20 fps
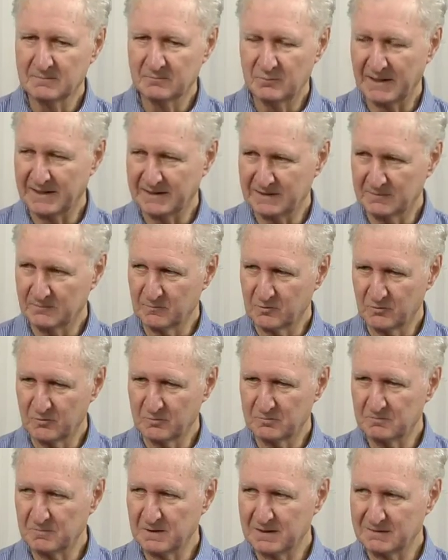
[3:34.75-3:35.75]
Platinum
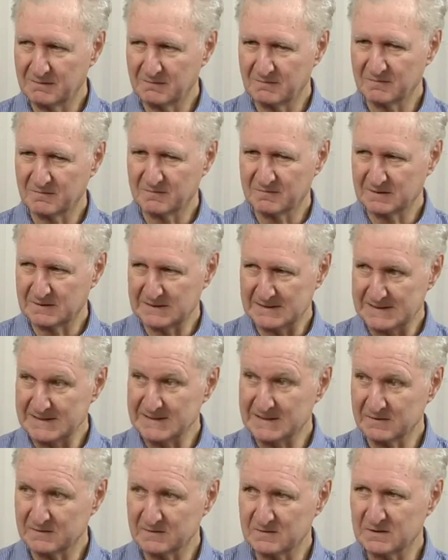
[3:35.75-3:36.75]
Group Metals
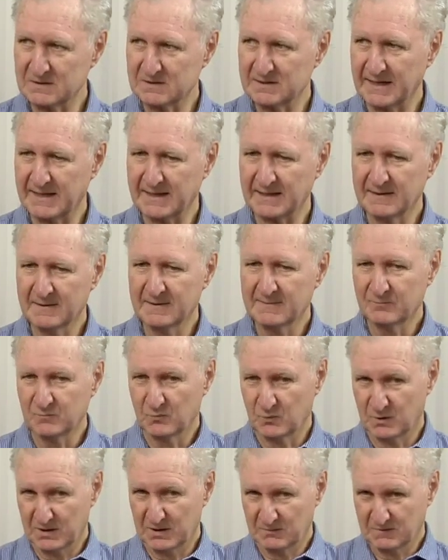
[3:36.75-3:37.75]
Industry Day,
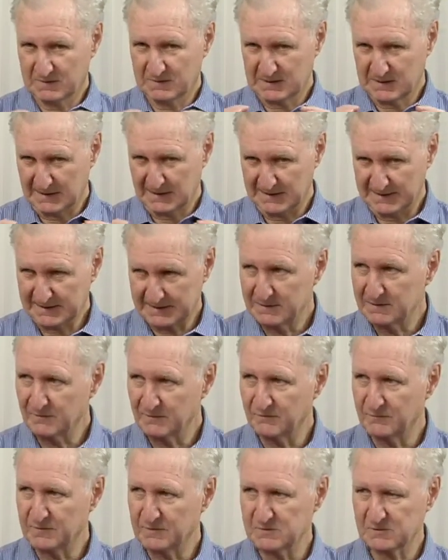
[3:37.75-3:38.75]
where there was
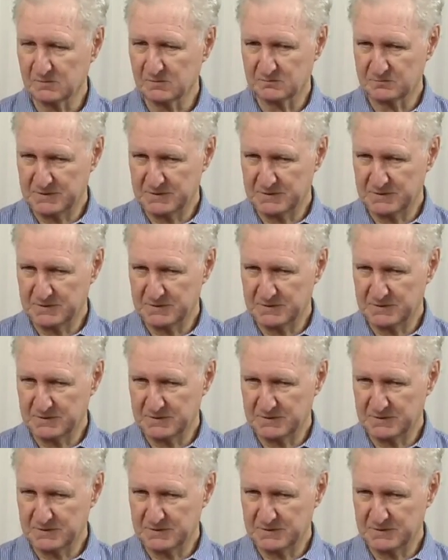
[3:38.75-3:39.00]
collective vision.